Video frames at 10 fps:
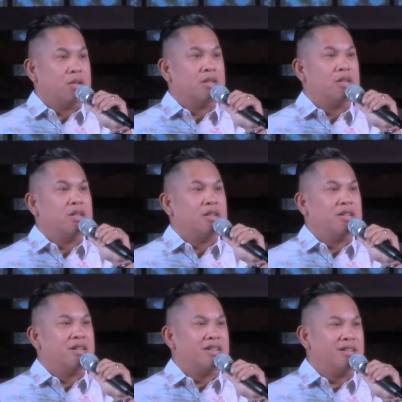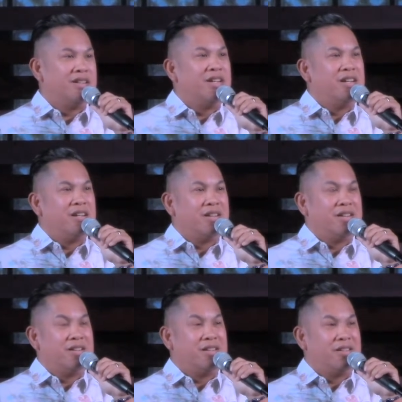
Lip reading: Nobody speaks.